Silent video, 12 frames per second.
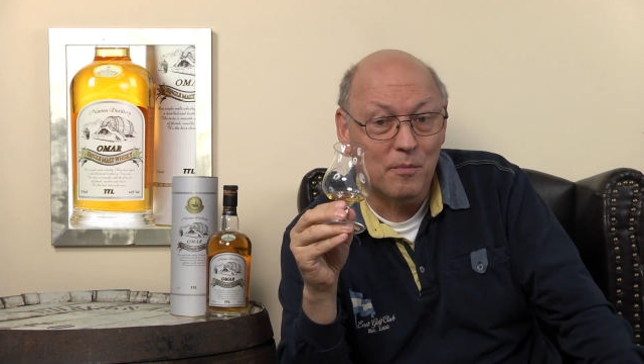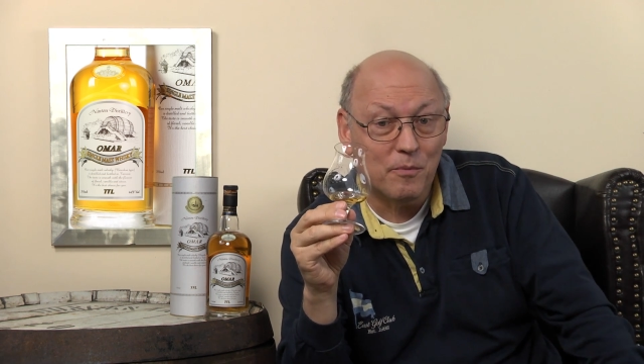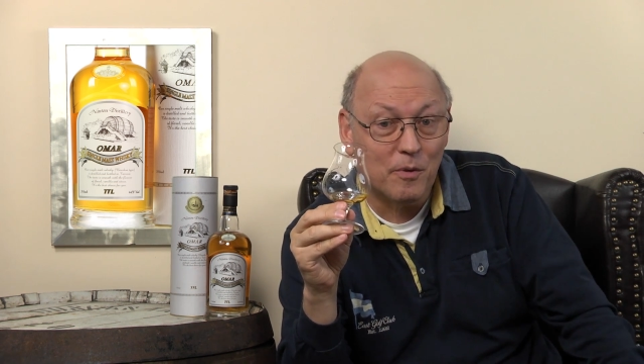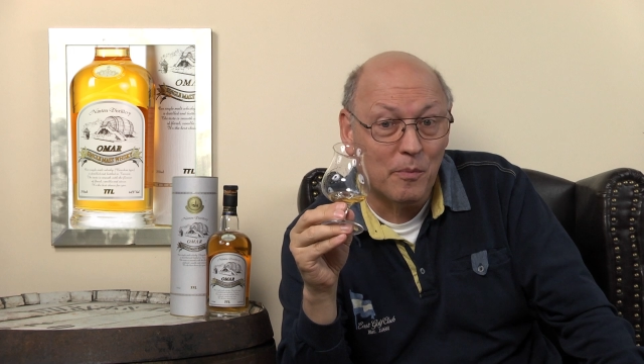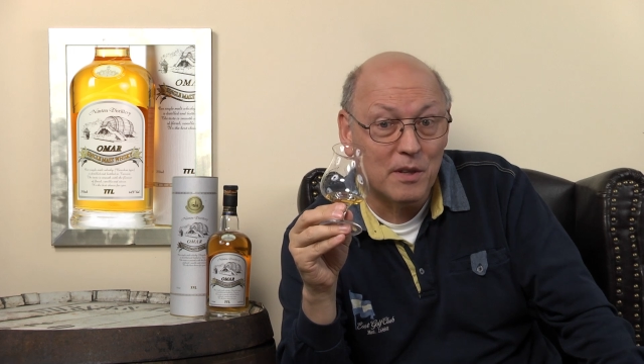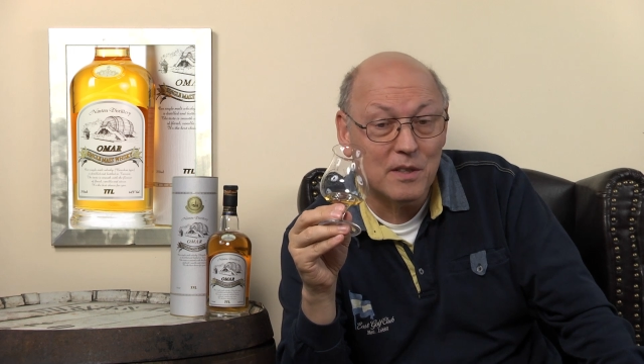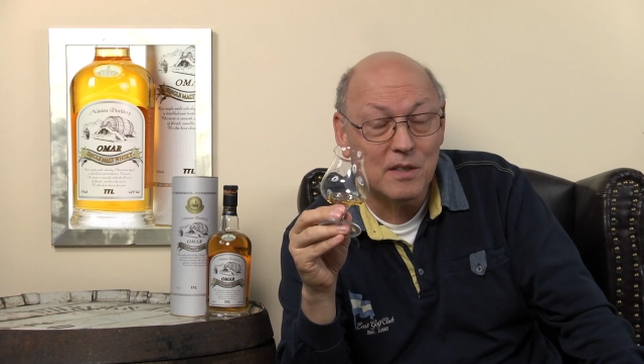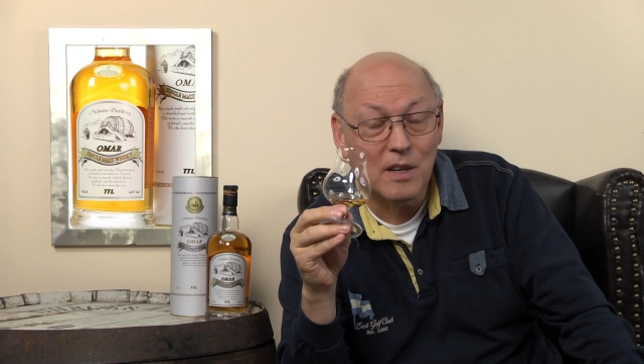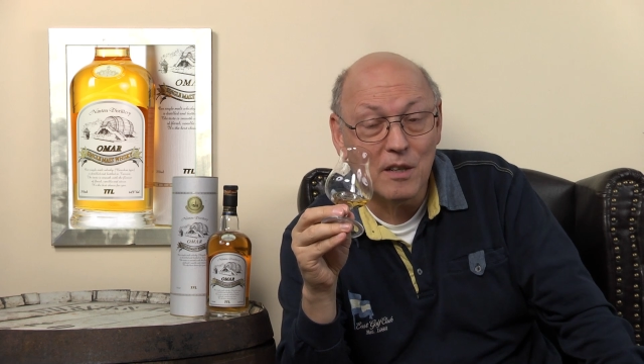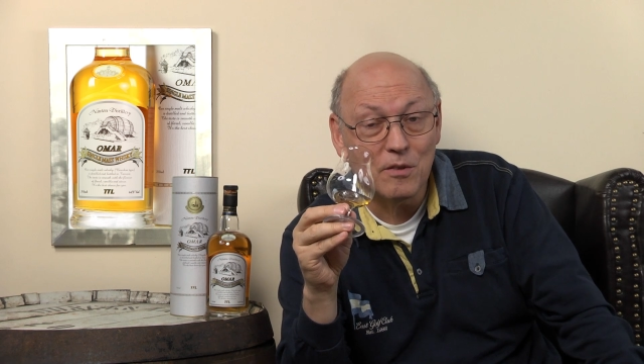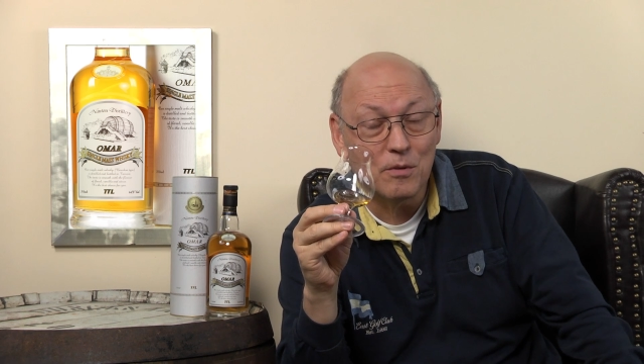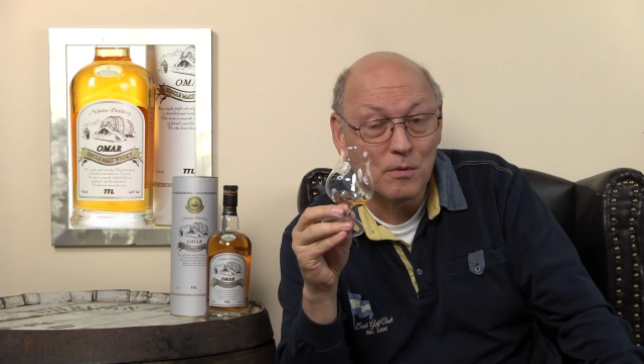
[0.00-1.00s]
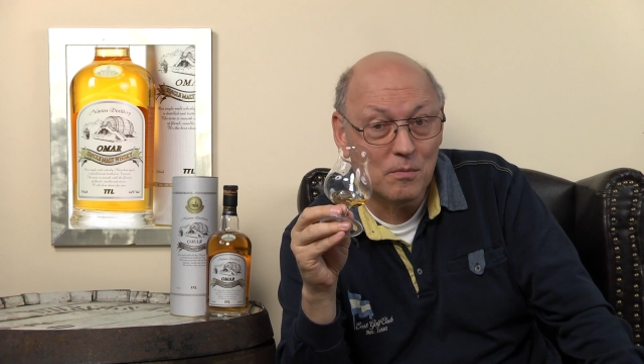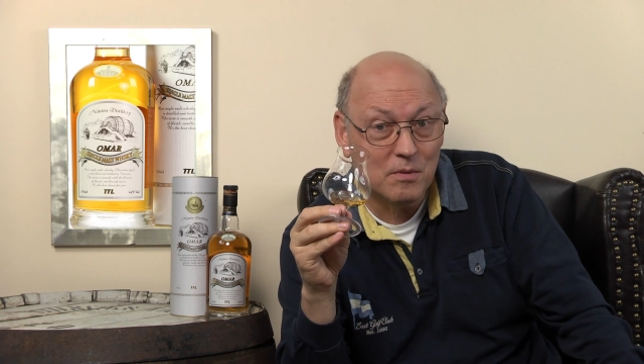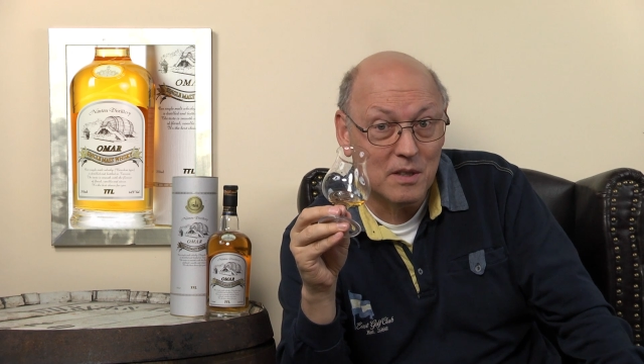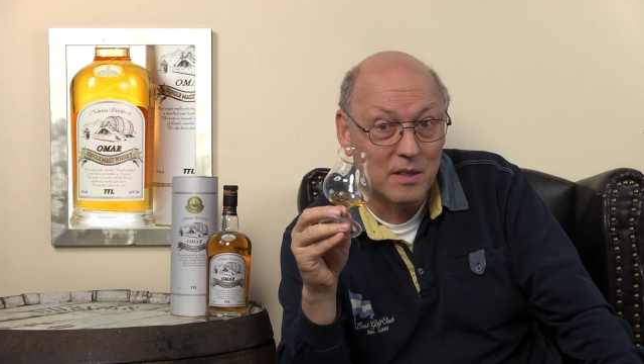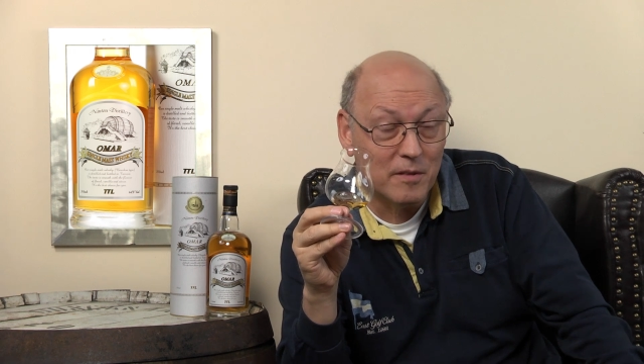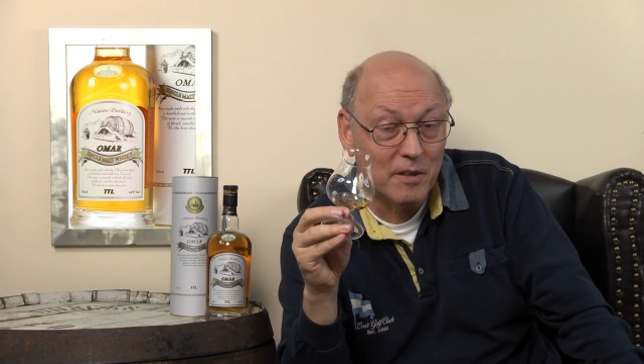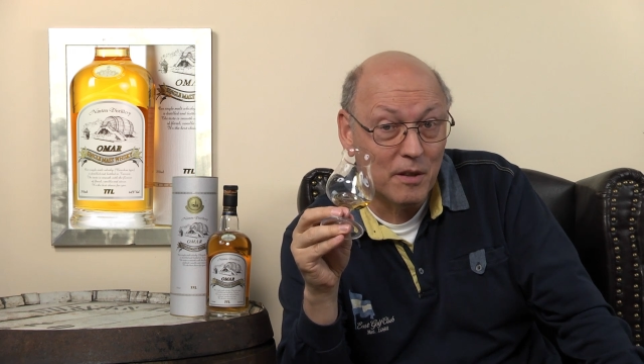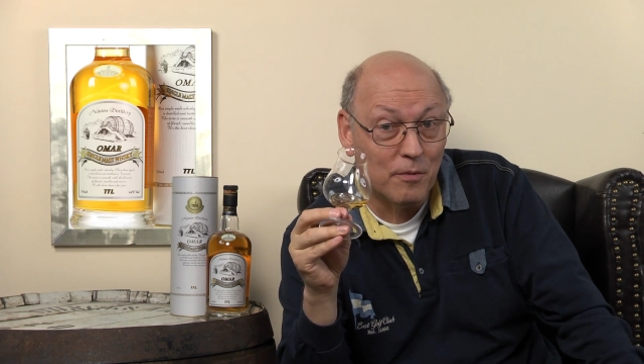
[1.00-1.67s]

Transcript: from this Nantou distillery,